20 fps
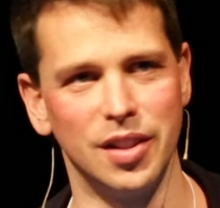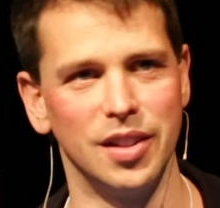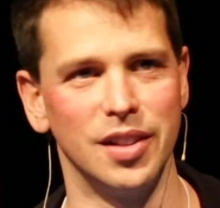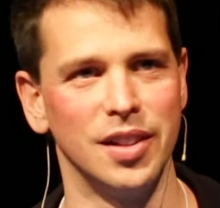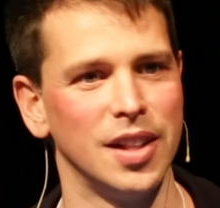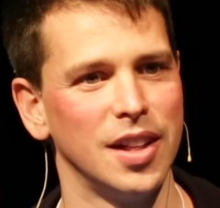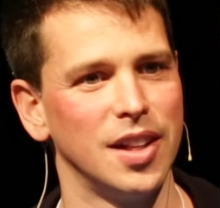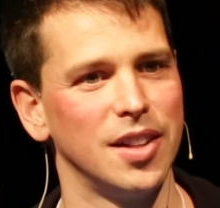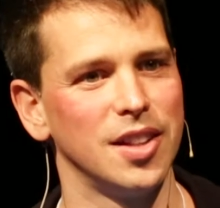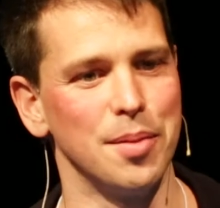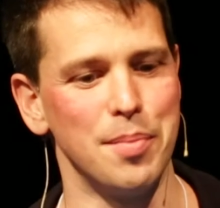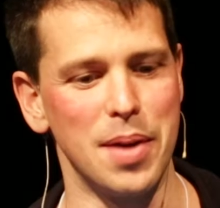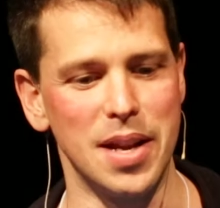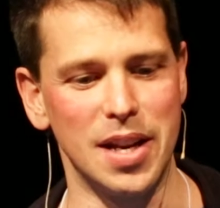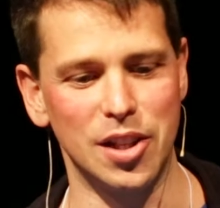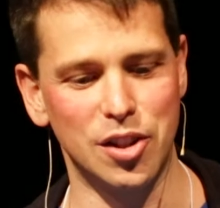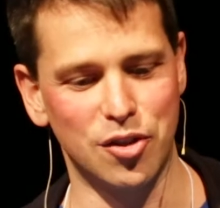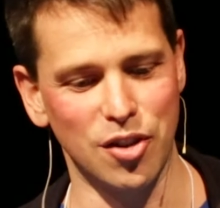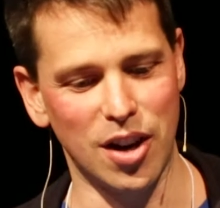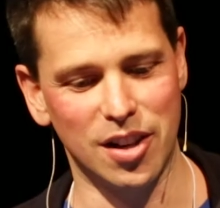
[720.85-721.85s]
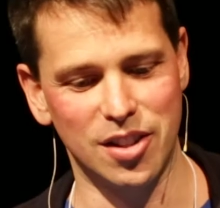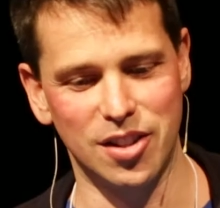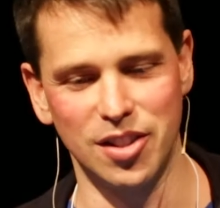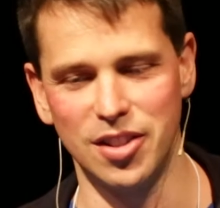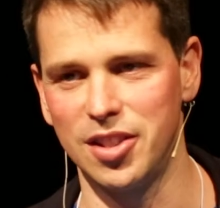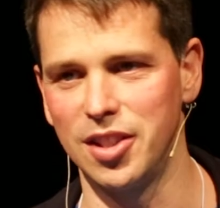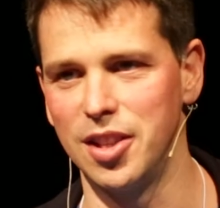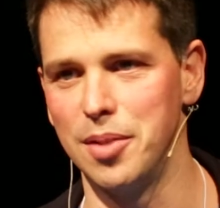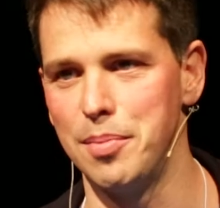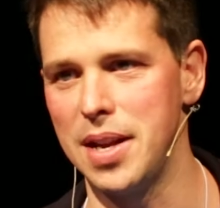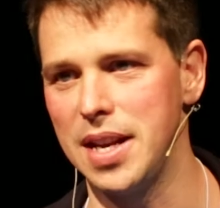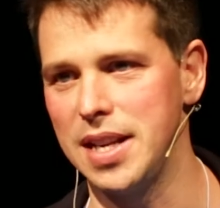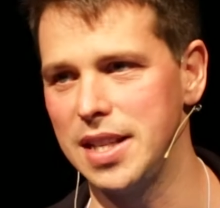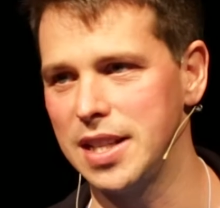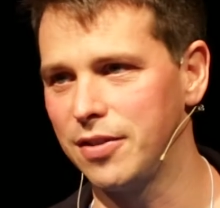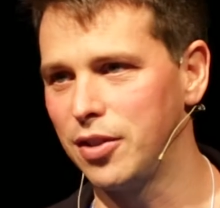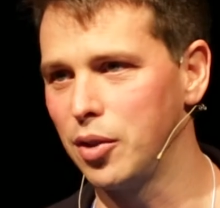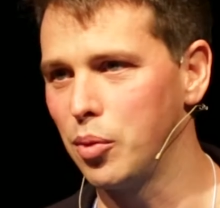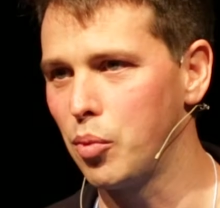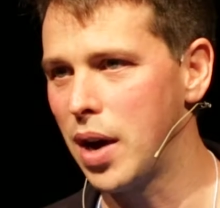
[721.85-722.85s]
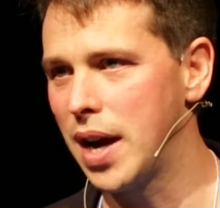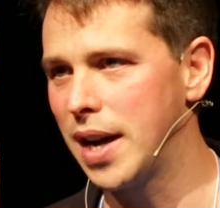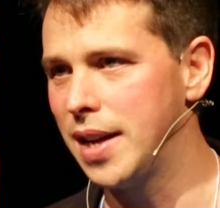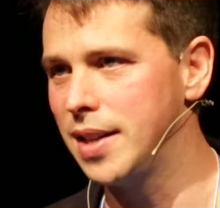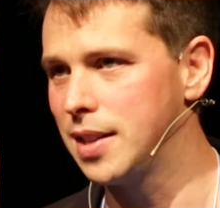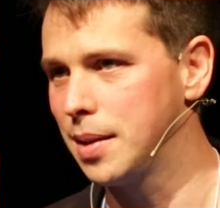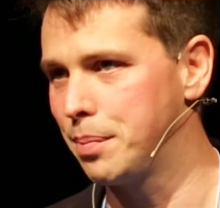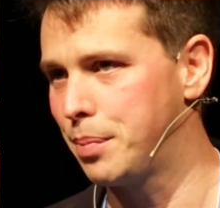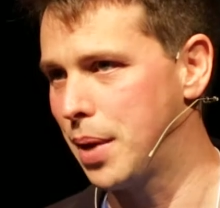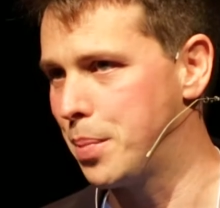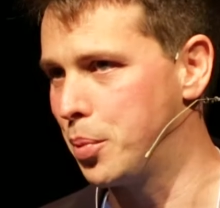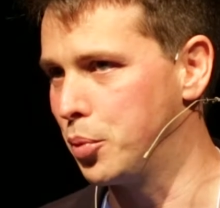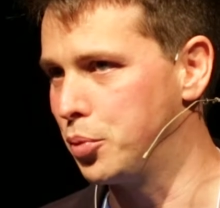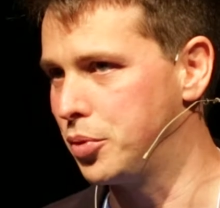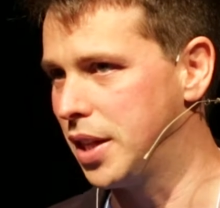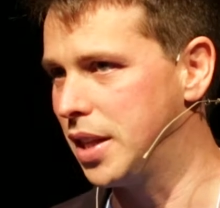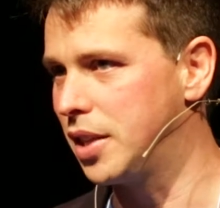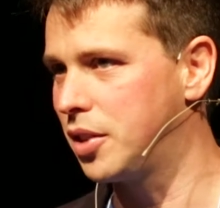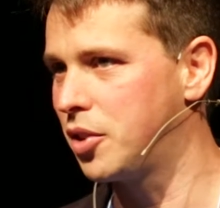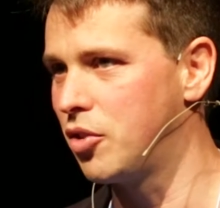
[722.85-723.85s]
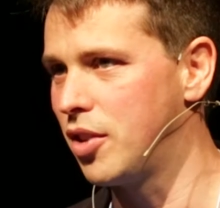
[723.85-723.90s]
and the many structures and the many different ways that people did